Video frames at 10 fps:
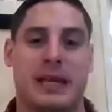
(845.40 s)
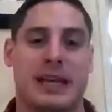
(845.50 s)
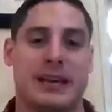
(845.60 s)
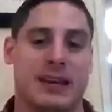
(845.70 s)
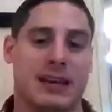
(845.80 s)

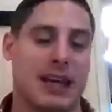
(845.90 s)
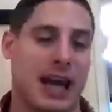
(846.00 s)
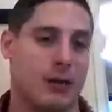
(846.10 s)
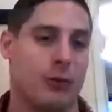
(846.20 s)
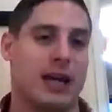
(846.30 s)
period,
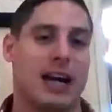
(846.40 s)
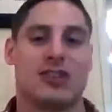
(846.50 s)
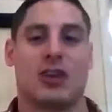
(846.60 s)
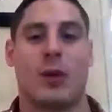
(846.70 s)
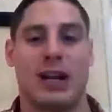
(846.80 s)
and it would ask
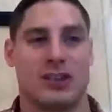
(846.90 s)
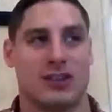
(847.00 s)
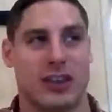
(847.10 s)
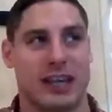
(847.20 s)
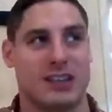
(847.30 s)
you
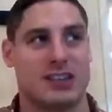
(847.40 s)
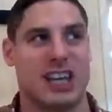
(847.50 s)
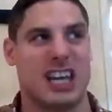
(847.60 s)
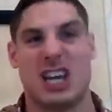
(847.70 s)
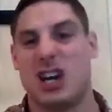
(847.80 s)
questions like,
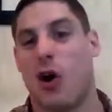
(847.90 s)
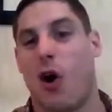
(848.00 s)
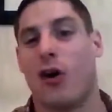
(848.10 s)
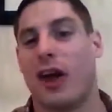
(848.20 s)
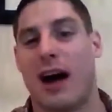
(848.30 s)
say,
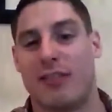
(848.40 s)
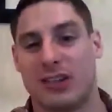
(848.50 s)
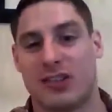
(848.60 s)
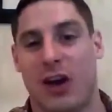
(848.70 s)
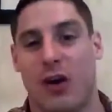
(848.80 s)
on
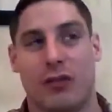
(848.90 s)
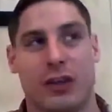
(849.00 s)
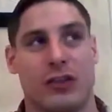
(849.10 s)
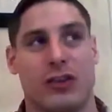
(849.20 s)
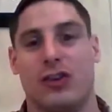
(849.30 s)
average, how
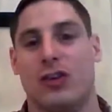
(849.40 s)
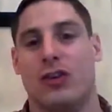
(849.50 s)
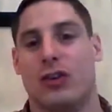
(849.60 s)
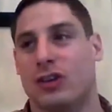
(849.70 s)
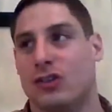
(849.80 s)
often do
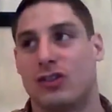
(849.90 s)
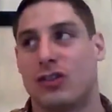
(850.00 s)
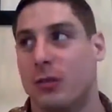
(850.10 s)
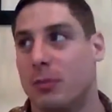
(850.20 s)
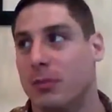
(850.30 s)
you
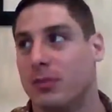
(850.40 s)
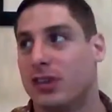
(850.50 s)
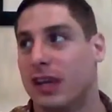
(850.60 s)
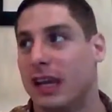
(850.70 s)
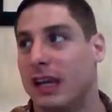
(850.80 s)
consume,
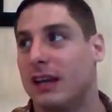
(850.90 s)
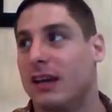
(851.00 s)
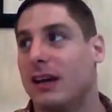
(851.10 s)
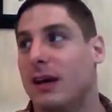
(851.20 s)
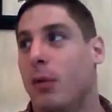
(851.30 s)
say,
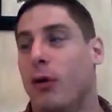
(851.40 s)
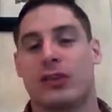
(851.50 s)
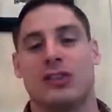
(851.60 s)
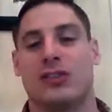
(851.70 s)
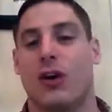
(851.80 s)

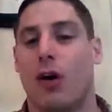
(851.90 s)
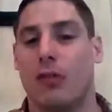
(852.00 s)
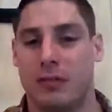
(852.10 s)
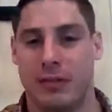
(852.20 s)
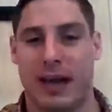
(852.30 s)
portions
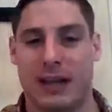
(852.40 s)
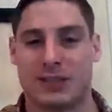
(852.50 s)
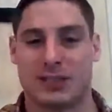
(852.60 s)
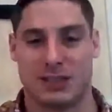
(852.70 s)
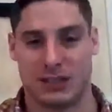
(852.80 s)
of
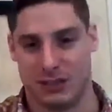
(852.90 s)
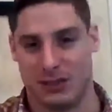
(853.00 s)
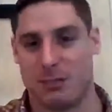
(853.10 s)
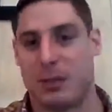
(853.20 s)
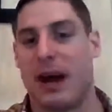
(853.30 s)
this
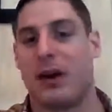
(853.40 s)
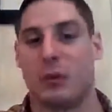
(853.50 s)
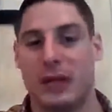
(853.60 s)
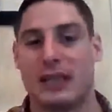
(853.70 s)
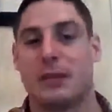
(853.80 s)
per
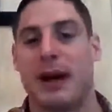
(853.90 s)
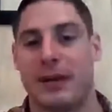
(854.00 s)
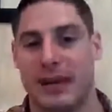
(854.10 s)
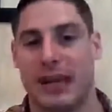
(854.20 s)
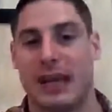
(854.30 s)
week,
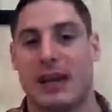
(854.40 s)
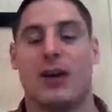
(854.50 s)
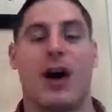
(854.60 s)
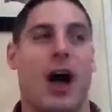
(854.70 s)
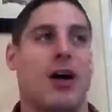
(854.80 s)
per day?
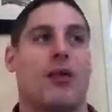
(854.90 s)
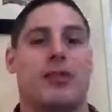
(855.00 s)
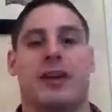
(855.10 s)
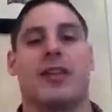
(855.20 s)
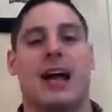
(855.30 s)
How
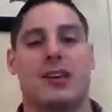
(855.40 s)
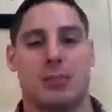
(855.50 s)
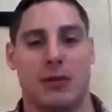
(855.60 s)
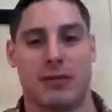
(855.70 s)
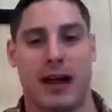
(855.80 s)
often in the last
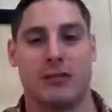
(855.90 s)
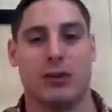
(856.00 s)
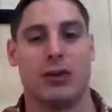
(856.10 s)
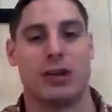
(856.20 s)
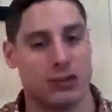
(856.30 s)
month have
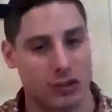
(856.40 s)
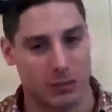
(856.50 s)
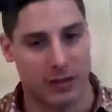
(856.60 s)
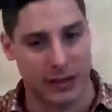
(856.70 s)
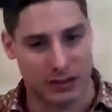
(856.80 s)
you
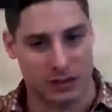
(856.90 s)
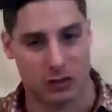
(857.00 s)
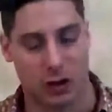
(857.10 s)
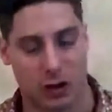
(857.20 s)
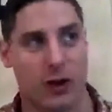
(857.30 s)
consumed this, and
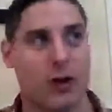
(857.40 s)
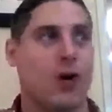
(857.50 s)
so on?